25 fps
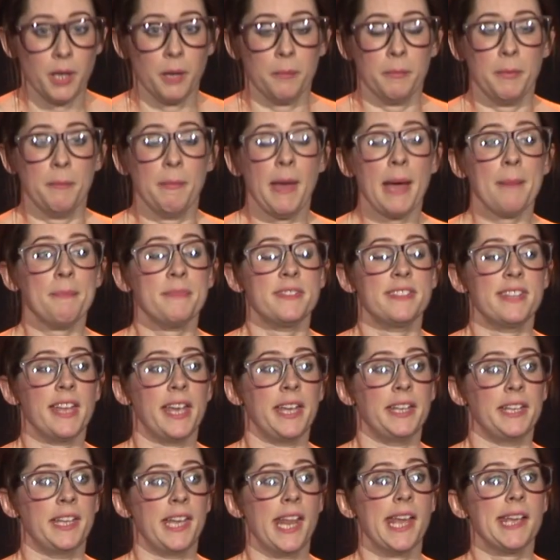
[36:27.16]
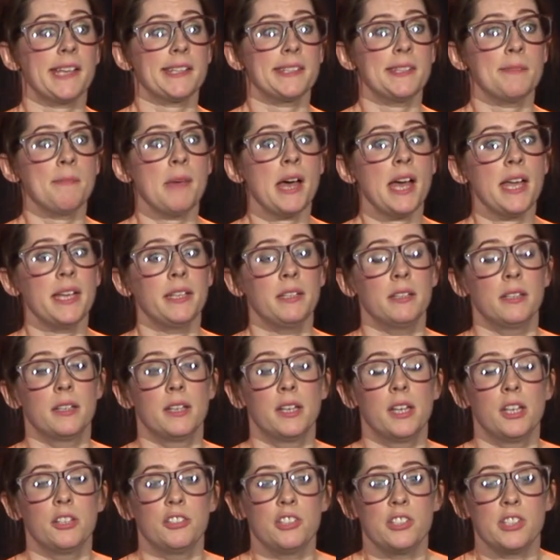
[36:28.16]
My mum's dating an ex of mine.
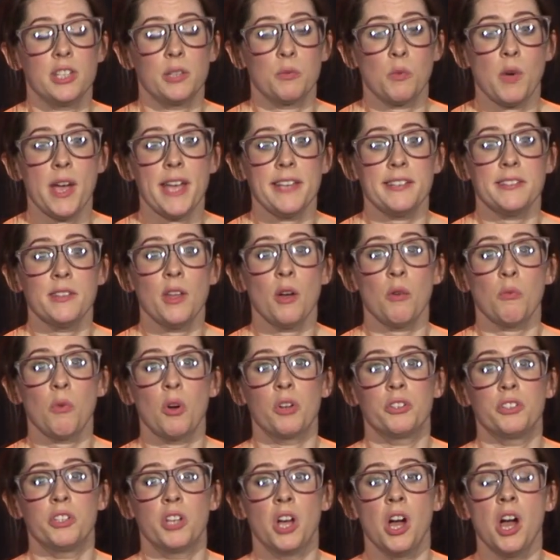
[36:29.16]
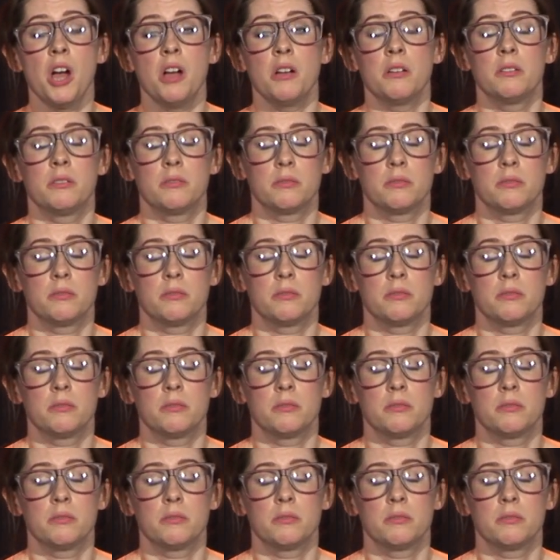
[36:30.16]
She said, waste not, want not.